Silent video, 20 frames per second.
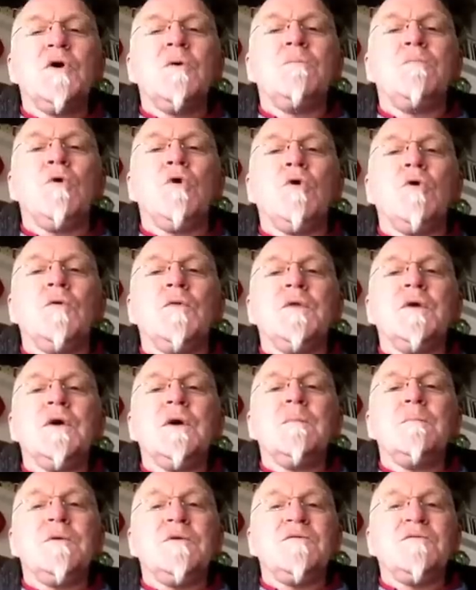born
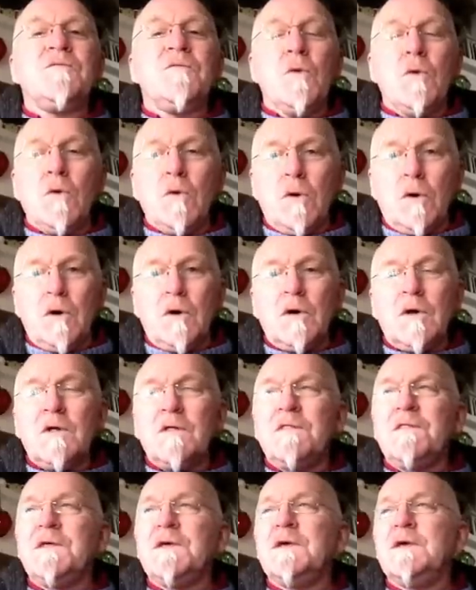before
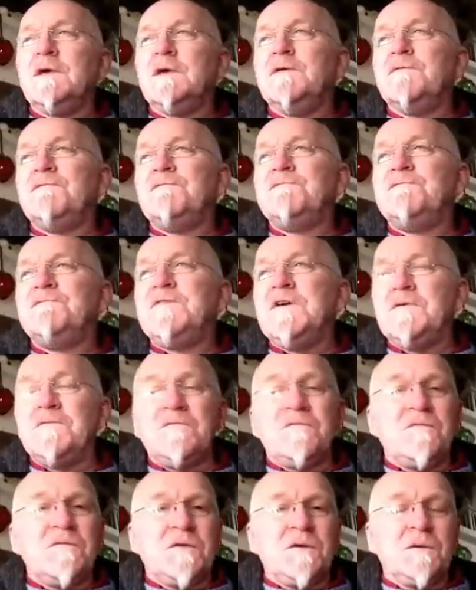the
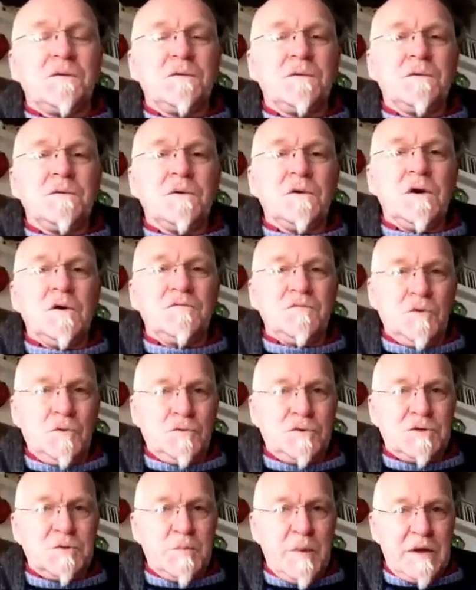5th of your
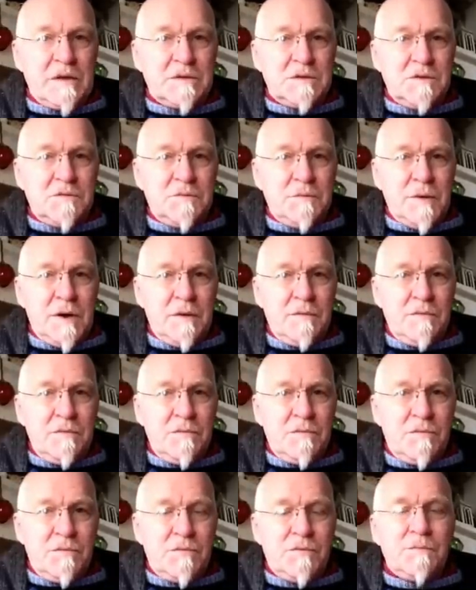respective
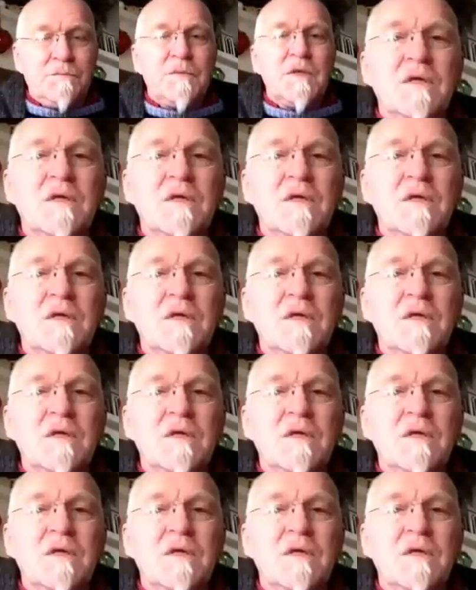month,